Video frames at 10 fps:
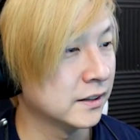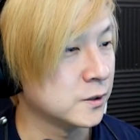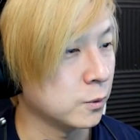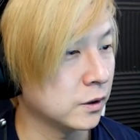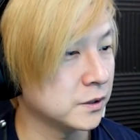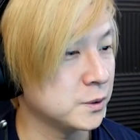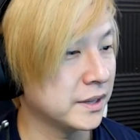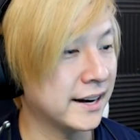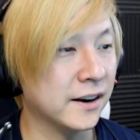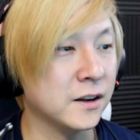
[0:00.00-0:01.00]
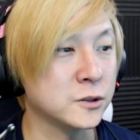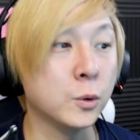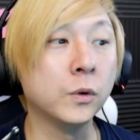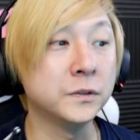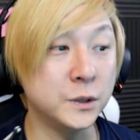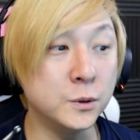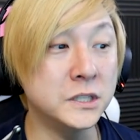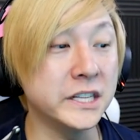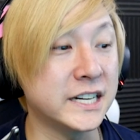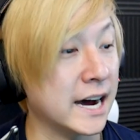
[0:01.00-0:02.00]
Don't want to do that at all. So we'll use
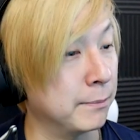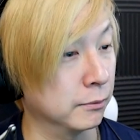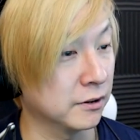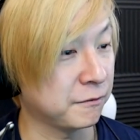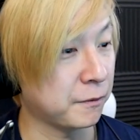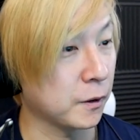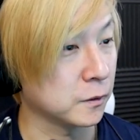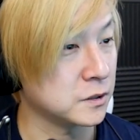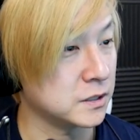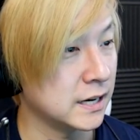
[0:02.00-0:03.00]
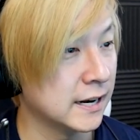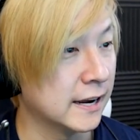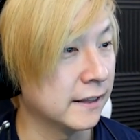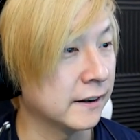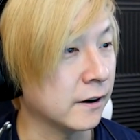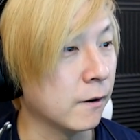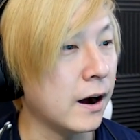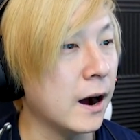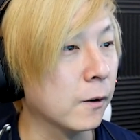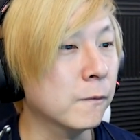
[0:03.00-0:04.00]
the top one first and then go,
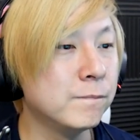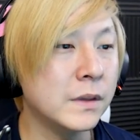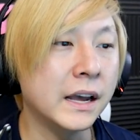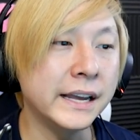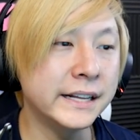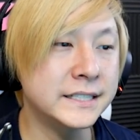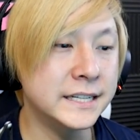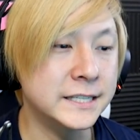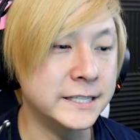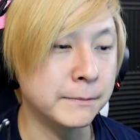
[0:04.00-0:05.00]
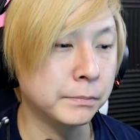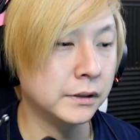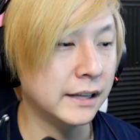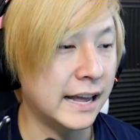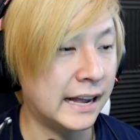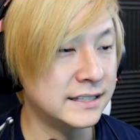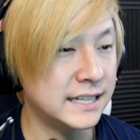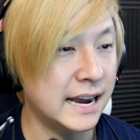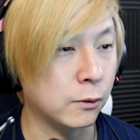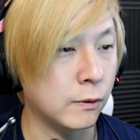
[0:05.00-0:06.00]
oh, it's as simple as
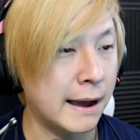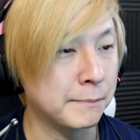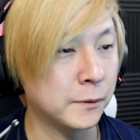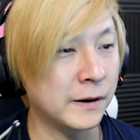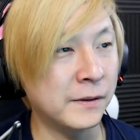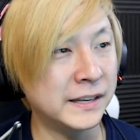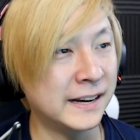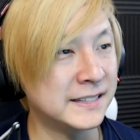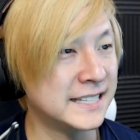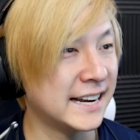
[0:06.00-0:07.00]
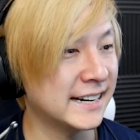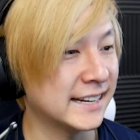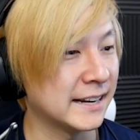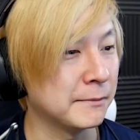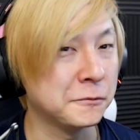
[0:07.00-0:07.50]
that. Wrapping around the outside again